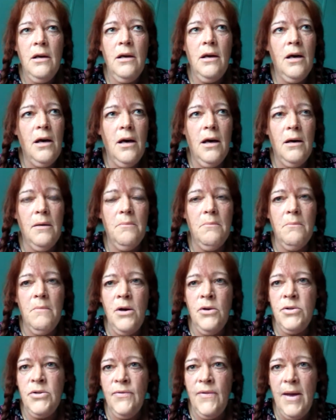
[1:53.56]

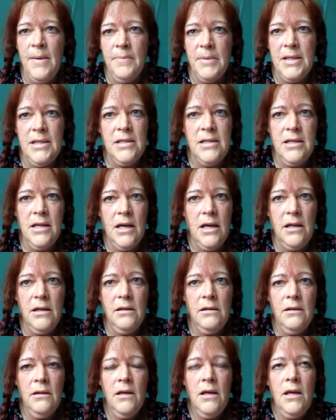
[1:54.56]
Most families did.
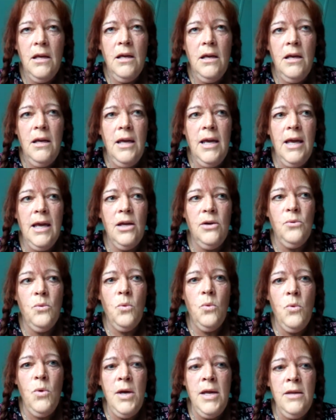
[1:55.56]

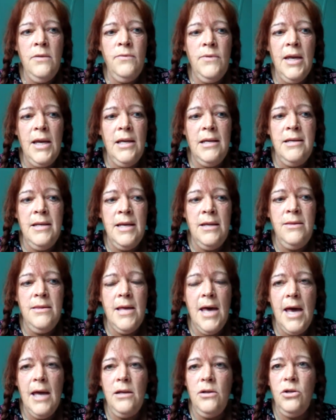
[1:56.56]
And when they did
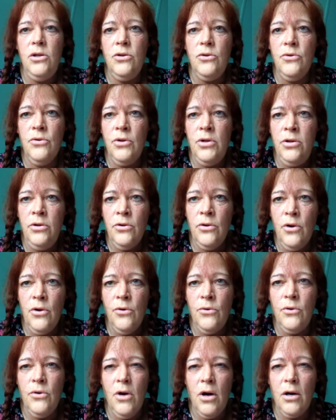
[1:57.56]
that, you grew your
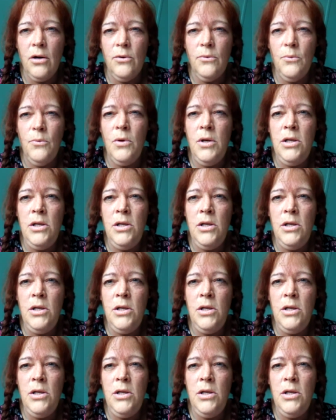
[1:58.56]
own garden.